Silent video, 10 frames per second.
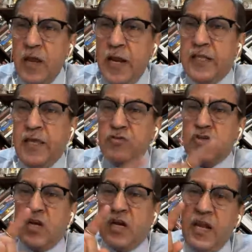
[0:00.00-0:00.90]
It
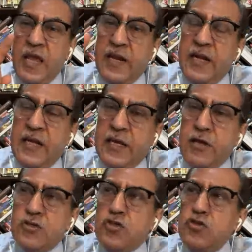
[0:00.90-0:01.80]
gives clear
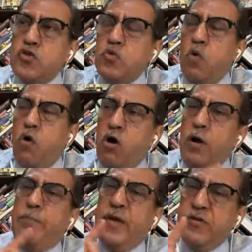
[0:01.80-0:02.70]
indications to
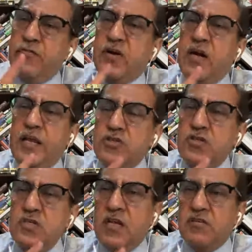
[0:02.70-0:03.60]
all peripheral
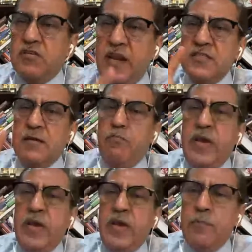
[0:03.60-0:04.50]
nations that there is a
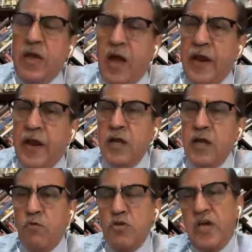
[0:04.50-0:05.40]
meaning behind
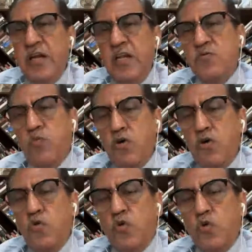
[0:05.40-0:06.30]
what Chinese
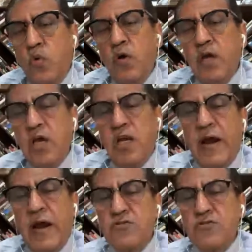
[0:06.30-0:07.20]
want to do in
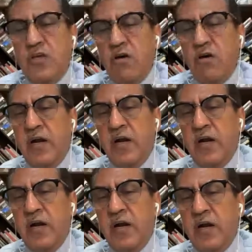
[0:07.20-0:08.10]
matters of security.
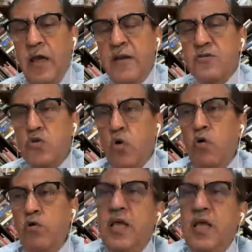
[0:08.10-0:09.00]
And
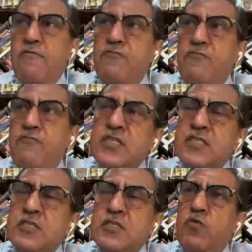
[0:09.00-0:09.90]
so the
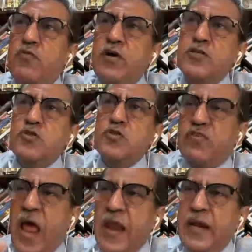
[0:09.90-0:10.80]
emphasis on the word
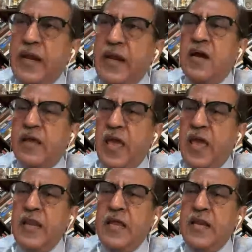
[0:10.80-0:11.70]
sovereignty
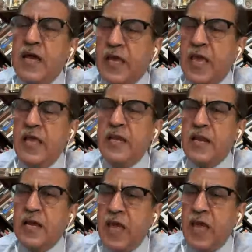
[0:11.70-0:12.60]
again and again
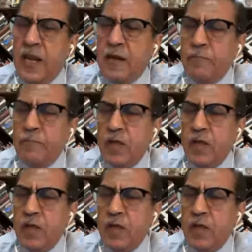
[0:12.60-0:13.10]
and again